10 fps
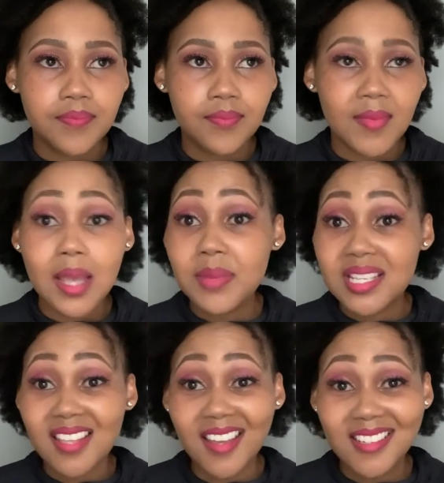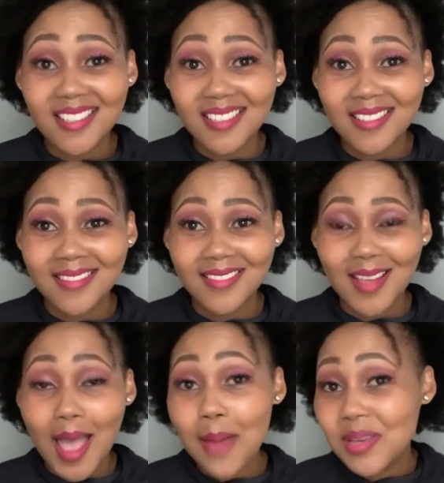I'm excited.
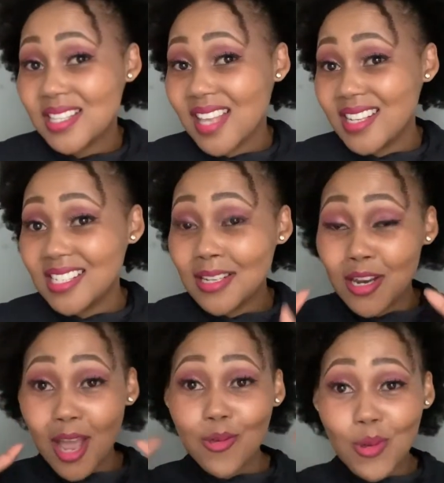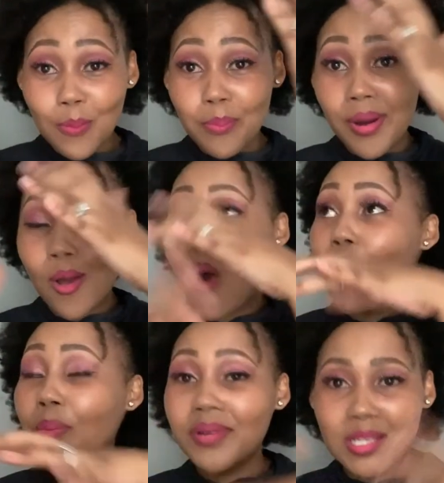Now your whole
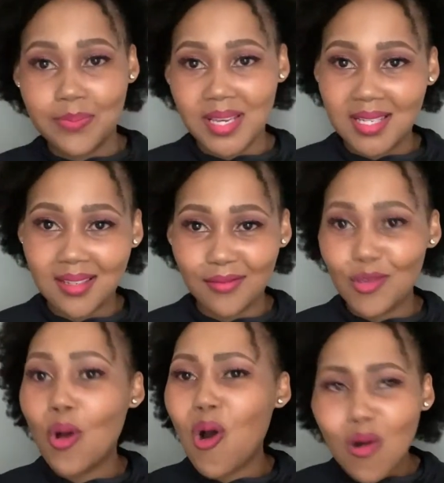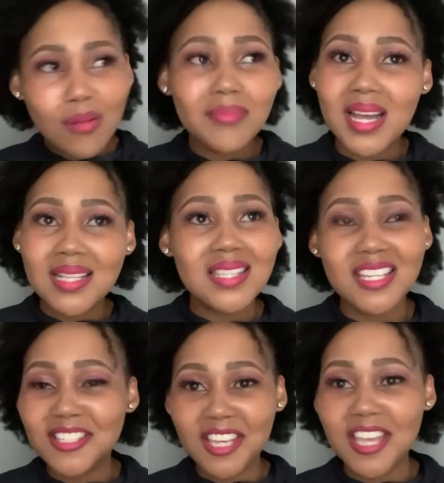perspective, your whole mindset
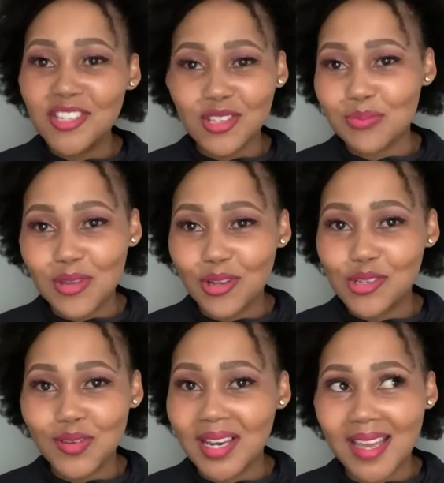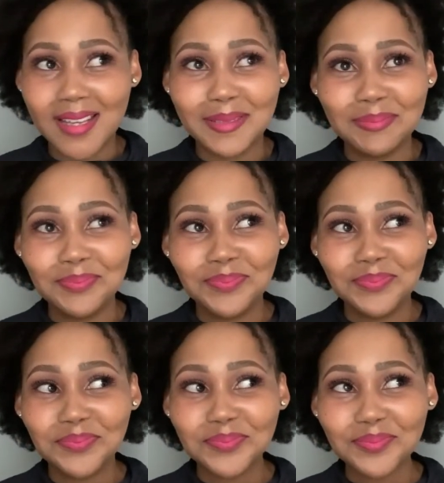changes, because you're like,
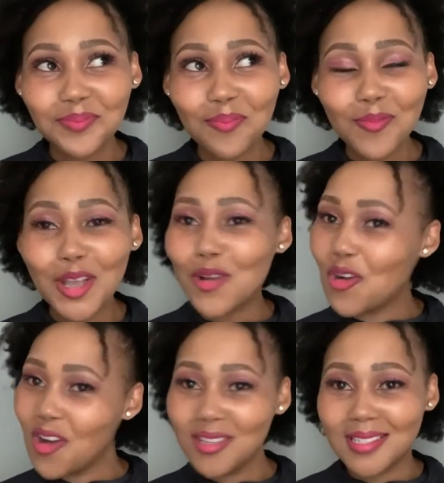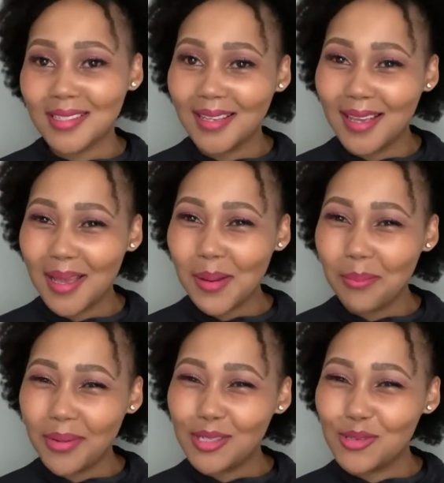God,
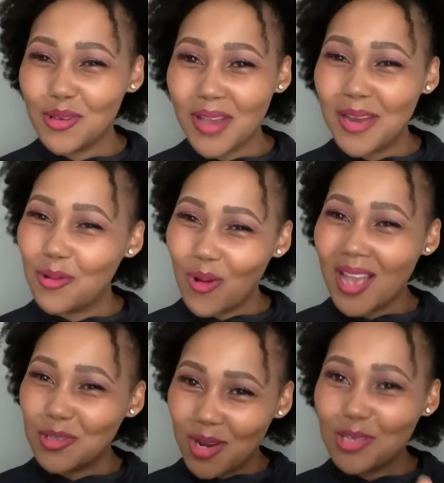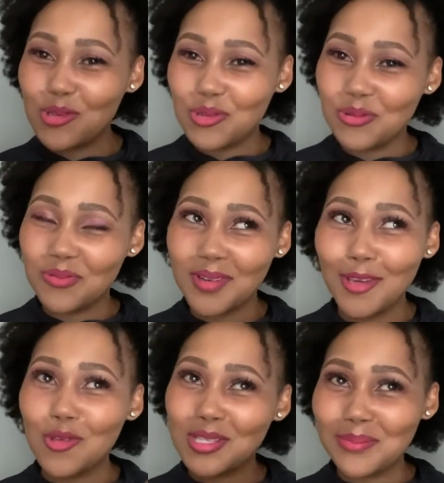but I know I trust you.
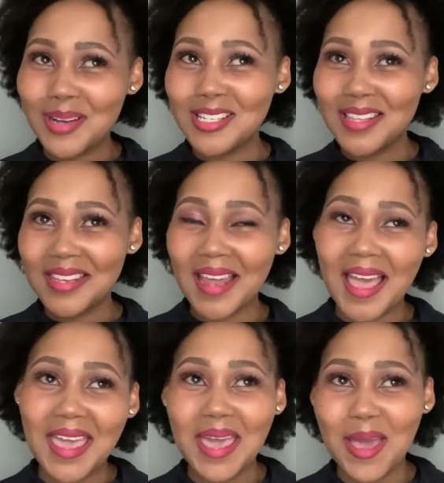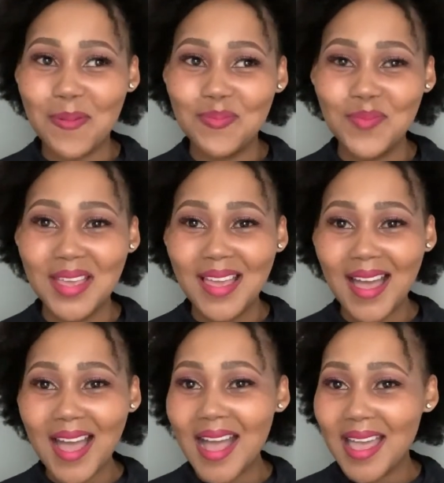You're smarter than I am.
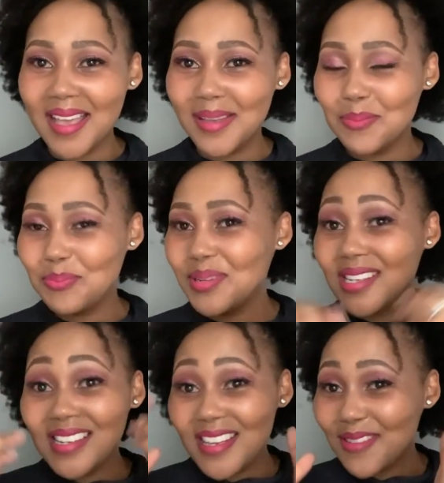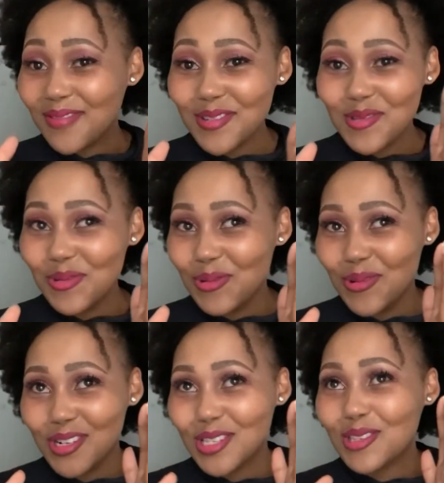I believe in you
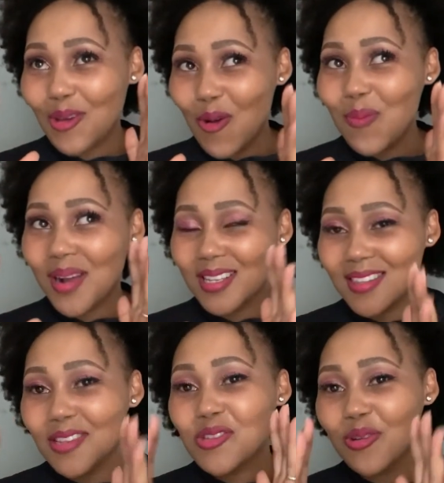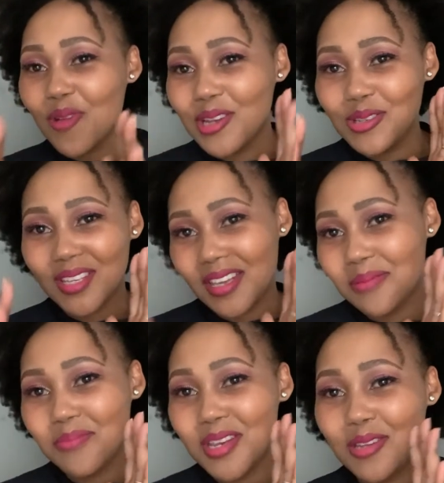so much that you're going to get
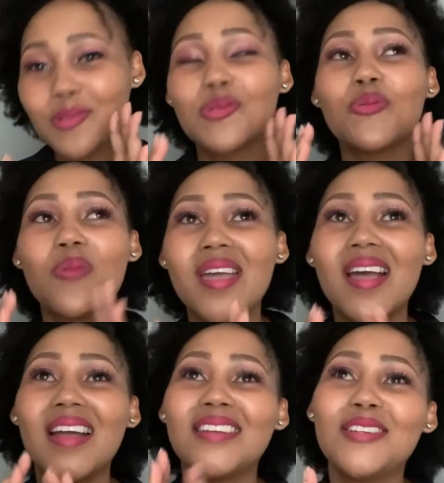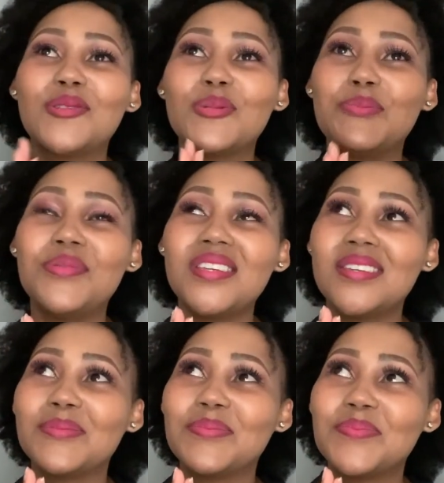me to where I need to
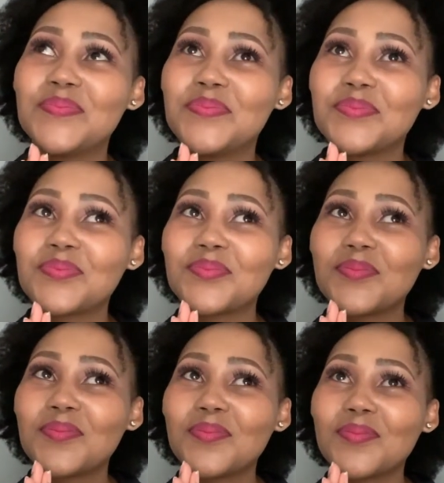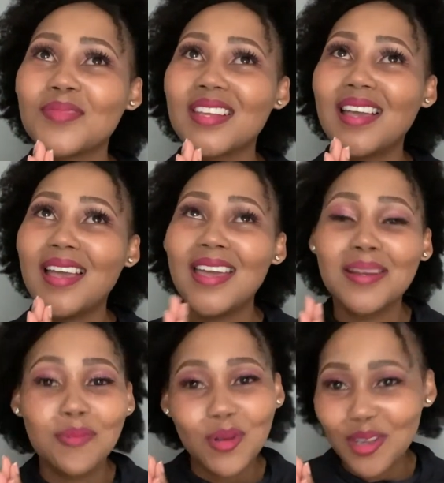be. And I'm
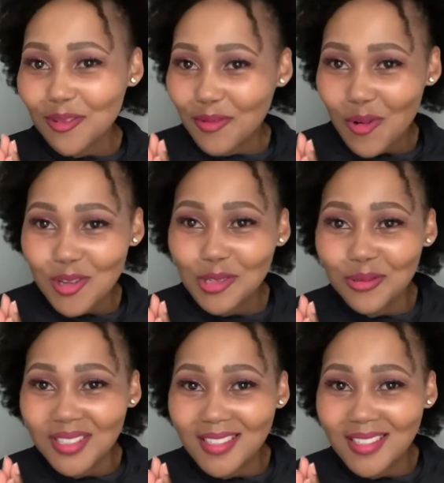looking forward to it.